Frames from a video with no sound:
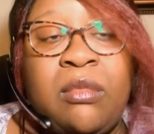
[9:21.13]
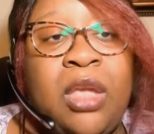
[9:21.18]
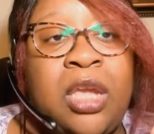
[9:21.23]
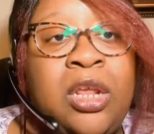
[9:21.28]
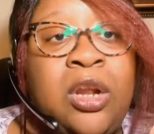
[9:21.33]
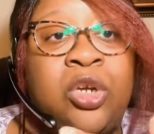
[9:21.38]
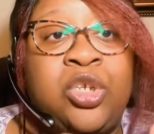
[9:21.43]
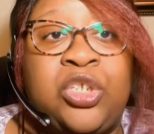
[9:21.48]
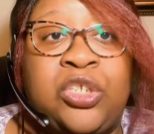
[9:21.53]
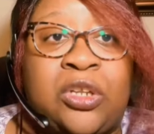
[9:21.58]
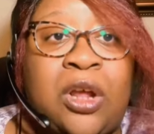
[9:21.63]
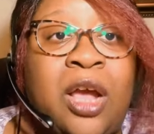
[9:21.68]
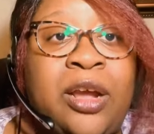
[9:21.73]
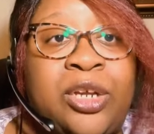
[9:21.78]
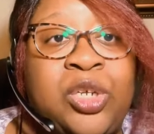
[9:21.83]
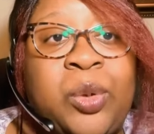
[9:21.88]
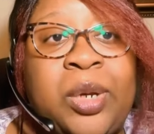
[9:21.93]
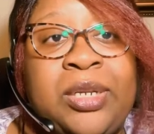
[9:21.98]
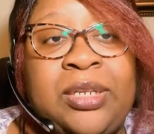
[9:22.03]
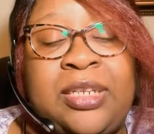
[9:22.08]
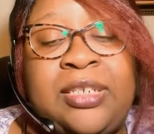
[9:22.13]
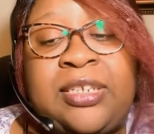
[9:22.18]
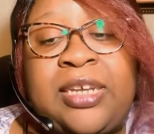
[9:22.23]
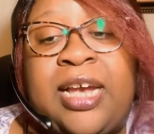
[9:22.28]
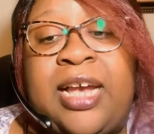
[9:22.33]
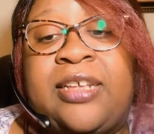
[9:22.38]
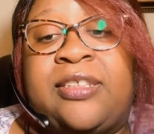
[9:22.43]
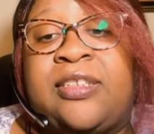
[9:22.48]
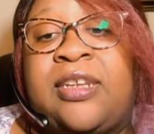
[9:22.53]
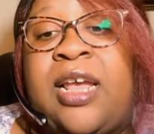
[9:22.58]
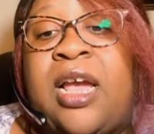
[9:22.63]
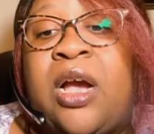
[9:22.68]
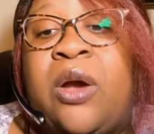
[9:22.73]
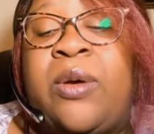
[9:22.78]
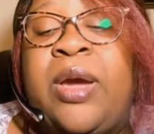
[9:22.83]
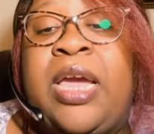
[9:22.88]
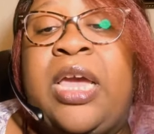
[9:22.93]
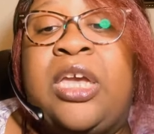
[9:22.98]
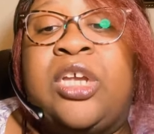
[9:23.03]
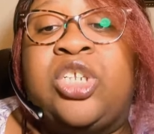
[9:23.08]
you know, she's talking directly to us
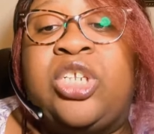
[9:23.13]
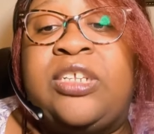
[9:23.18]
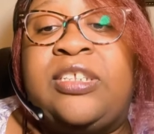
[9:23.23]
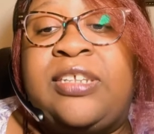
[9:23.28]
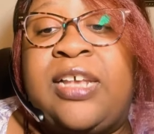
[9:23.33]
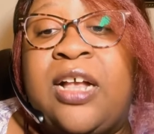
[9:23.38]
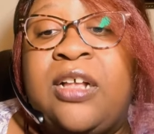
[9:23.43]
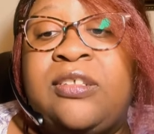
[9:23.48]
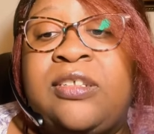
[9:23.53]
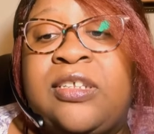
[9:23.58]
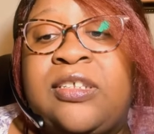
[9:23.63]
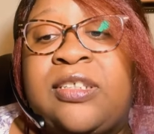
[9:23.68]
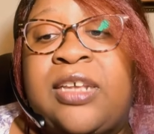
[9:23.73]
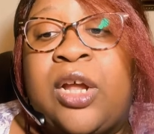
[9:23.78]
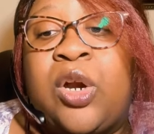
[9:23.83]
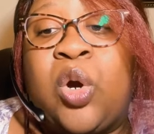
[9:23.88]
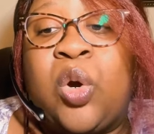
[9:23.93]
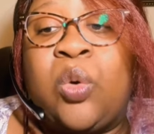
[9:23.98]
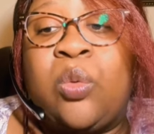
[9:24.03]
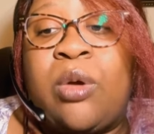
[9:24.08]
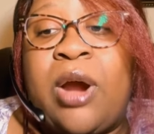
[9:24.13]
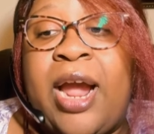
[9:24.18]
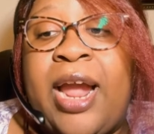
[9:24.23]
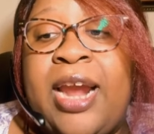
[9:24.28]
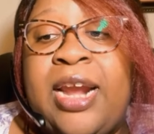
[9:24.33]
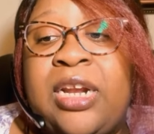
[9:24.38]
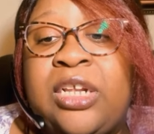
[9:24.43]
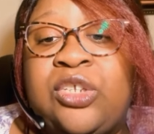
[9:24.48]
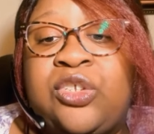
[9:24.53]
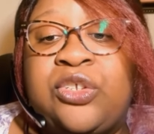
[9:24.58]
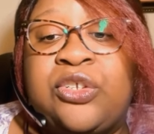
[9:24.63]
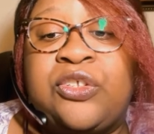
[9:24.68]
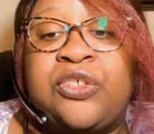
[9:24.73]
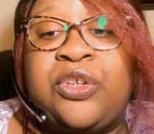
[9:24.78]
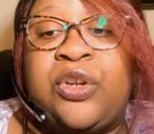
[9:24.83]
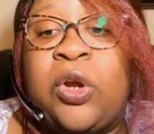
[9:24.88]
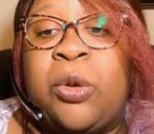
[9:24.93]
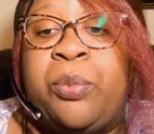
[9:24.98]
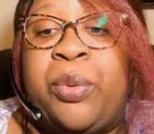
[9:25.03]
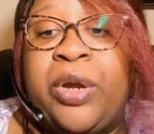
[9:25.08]
now. She tells us that Orion is just,
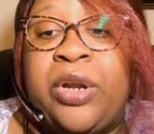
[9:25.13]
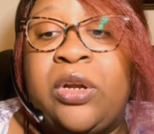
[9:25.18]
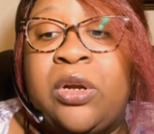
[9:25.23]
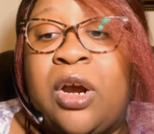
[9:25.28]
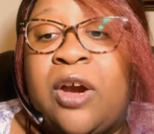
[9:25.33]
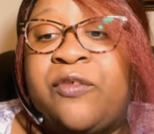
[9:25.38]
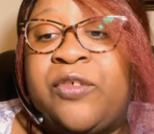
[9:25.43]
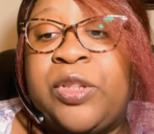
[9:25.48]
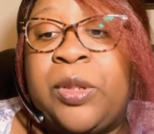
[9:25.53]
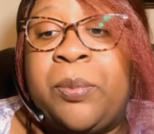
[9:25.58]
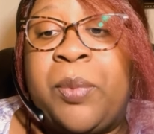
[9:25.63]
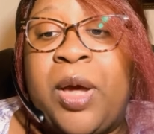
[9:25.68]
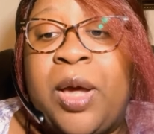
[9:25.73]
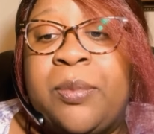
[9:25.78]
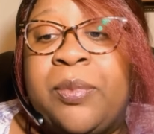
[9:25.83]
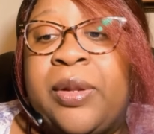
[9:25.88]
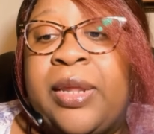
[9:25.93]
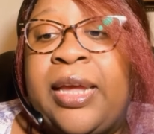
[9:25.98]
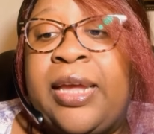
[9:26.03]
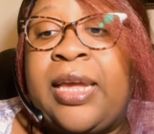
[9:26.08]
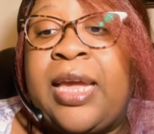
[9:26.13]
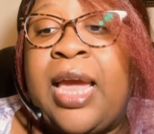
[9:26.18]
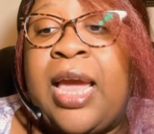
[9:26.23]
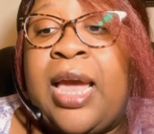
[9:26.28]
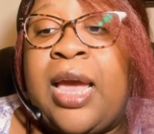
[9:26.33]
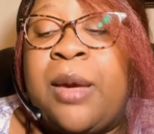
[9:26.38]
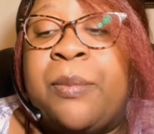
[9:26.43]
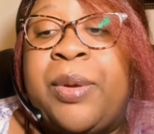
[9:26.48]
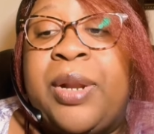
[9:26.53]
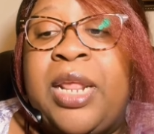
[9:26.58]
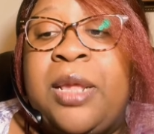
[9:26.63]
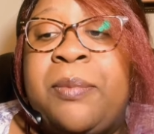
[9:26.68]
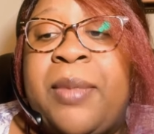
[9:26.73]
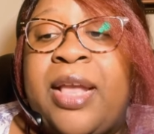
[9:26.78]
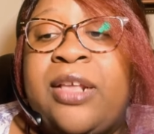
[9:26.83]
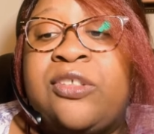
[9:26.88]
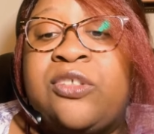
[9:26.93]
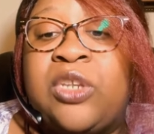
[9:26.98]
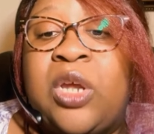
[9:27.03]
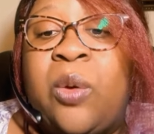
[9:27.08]
you know, putting on for the public, but he
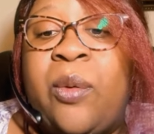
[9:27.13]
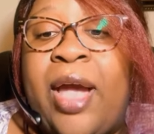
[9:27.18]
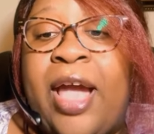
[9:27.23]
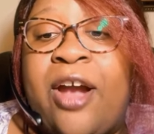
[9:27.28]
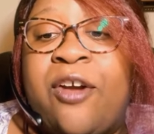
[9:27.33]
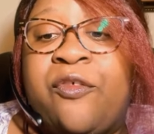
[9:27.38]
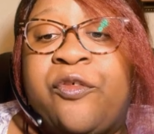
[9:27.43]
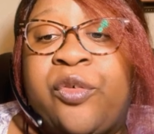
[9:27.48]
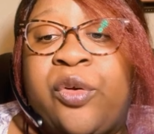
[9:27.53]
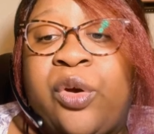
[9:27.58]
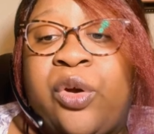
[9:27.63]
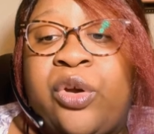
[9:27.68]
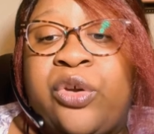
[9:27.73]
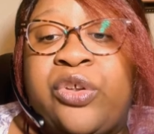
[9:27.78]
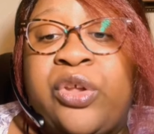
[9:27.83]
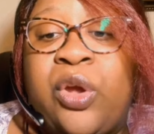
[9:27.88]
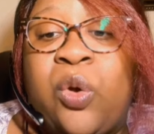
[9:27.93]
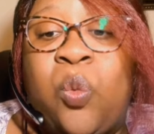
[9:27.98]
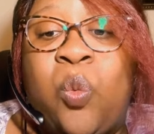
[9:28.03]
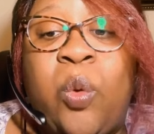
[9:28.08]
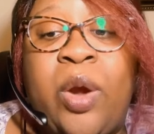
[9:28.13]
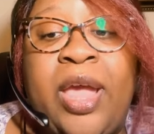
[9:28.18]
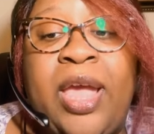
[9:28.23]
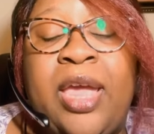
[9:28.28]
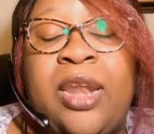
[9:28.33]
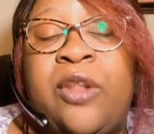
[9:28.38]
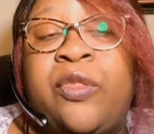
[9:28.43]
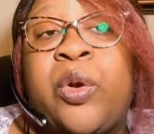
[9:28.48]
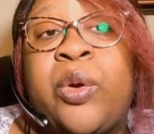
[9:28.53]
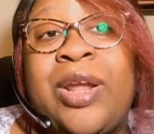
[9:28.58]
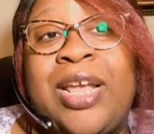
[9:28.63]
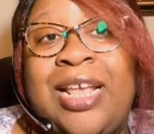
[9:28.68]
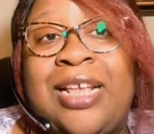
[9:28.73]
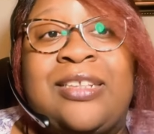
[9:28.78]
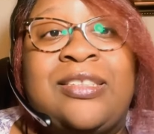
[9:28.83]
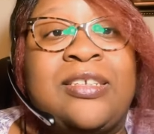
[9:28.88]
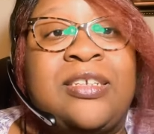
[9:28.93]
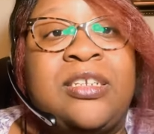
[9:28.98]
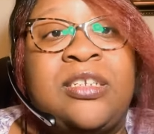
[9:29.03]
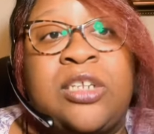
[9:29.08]
makes no effort when there
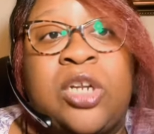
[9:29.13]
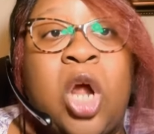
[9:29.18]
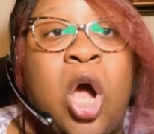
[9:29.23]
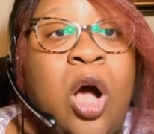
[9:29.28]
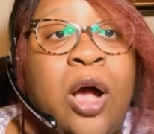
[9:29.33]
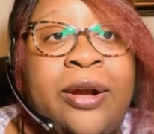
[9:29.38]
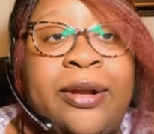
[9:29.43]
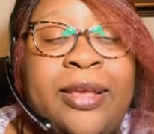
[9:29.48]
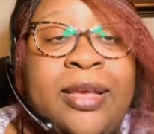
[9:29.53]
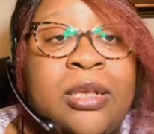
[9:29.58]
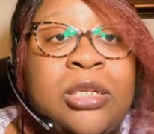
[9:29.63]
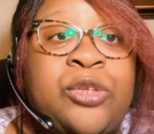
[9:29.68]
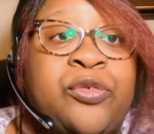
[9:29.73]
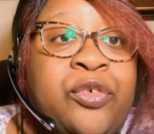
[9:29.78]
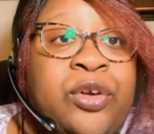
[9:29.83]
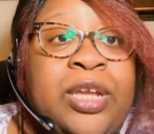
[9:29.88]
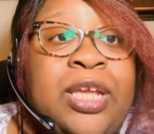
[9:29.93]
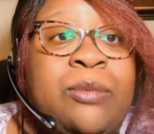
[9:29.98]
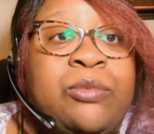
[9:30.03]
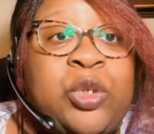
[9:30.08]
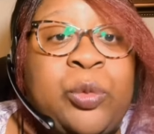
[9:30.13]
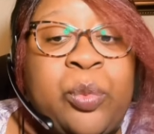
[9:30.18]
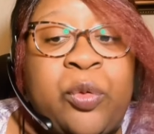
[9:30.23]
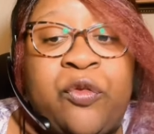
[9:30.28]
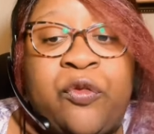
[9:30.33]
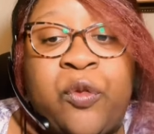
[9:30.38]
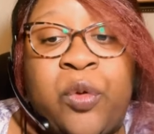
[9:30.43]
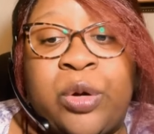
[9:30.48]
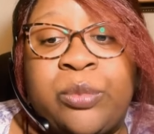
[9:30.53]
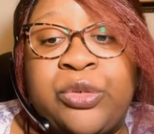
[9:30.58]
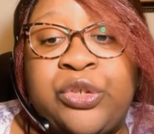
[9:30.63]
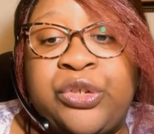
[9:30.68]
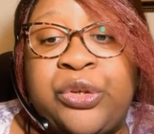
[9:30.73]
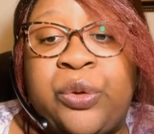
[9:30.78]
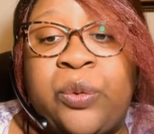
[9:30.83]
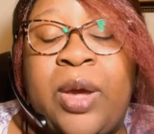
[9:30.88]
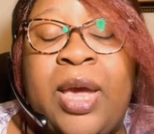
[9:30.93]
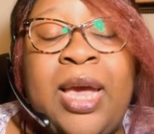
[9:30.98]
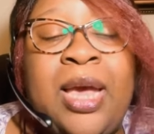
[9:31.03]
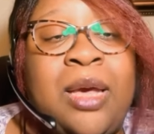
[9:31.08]
isn't an audience for him to perform
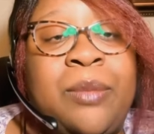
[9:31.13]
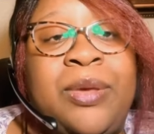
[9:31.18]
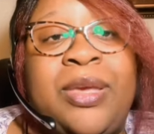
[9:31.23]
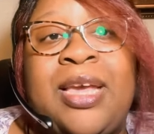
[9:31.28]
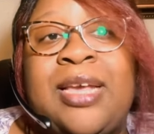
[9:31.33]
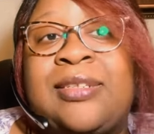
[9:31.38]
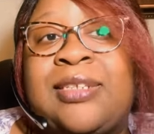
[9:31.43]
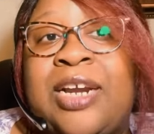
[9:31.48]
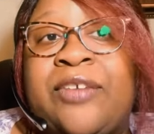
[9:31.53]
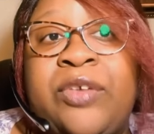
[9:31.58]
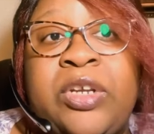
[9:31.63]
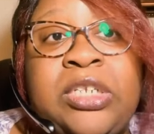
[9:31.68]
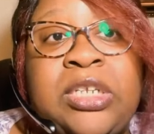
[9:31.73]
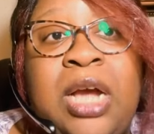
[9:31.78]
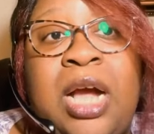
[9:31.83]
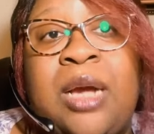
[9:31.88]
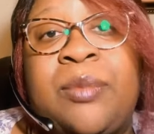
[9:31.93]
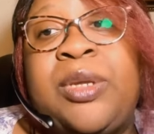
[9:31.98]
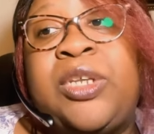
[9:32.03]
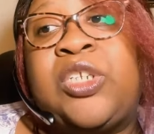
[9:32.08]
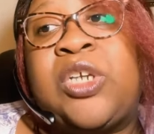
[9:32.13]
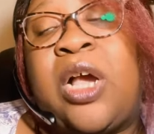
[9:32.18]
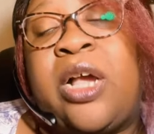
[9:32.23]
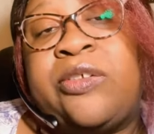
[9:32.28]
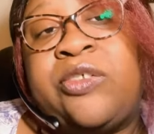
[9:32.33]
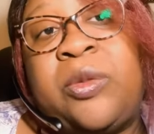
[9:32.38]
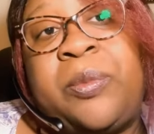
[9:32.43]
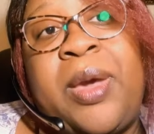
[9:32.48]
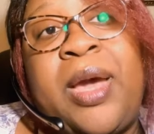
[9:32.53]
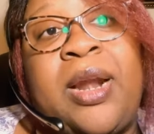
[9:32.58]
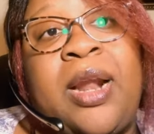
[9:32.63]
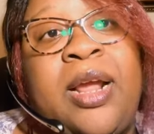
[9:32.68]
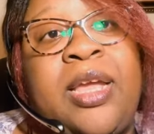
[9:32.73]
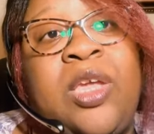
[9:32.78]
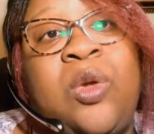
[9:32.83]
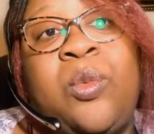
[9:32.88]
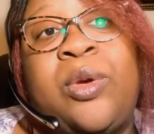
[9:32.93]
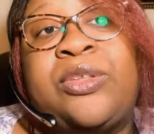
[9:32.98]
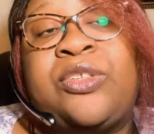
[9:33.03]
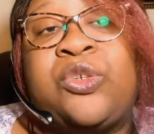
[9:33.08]
to. Because every time he talks about how
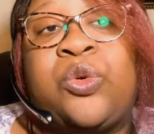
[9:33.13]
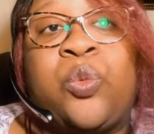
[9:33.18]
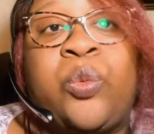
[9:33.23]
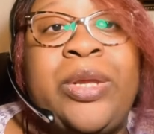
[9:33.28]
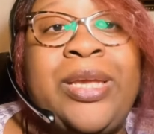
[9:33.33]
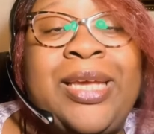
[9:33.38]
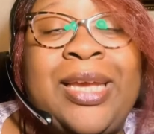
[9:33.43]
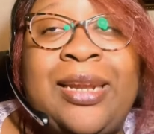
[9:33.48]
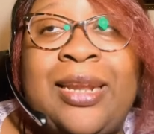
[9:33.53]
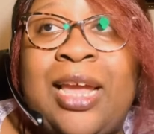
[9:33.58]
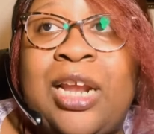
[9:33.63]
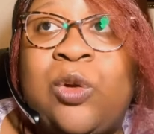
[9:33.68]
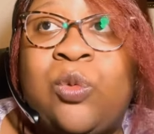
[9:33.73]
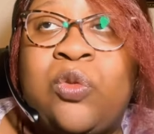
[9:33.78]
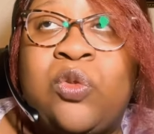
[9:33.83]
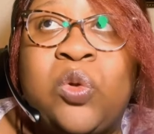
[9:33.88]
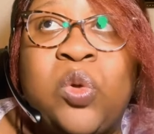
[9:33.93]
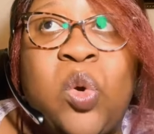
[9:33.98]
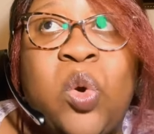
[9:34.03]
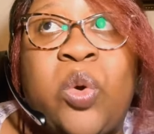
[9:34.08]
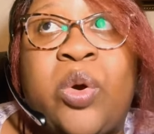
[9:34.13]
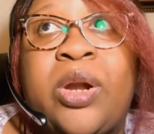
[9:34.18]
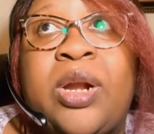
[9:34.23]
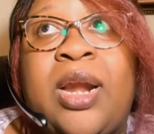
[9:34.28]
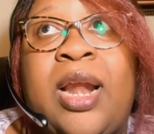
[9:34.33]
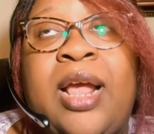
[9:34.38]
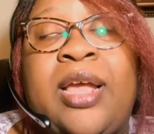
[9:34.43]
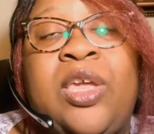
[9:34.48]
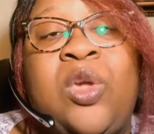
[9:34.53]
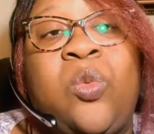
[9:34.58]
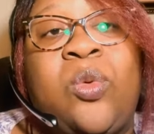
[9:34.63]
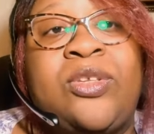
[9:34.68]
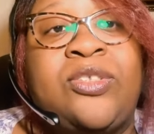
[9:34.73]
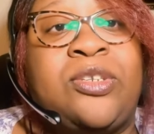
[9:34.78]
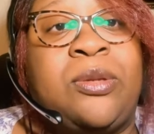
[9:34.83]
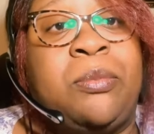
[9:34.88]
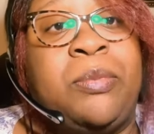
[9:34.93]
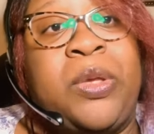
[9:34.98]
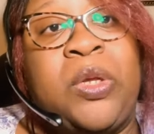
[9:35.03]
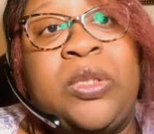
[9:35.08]
he wants to reconnect with Lauren and how he wants
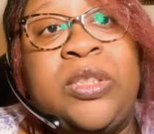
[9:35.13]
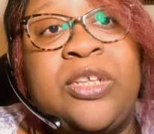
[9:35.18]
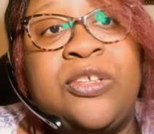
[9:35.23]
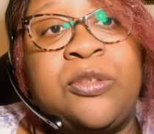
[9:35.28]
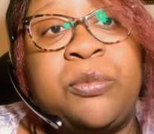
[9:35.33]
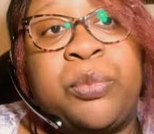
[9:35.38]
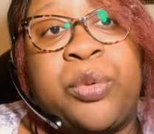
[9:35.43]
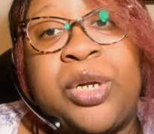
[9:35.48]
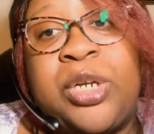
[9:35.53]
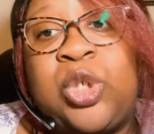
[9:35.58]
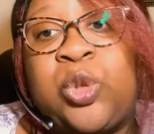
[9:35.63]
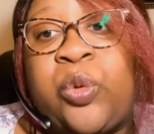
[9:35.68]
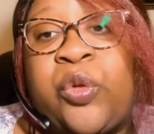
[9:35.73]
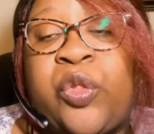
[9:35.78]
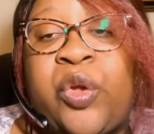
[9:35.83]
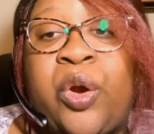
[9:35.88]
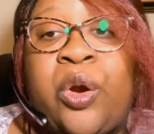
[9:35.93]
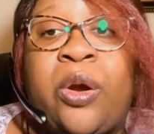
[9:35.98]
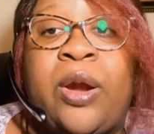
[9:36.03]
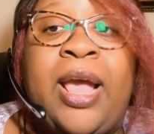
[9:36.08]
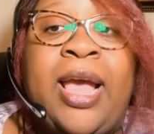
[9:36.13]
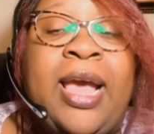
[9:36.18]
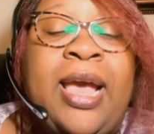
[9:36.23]
to build this bridge with her,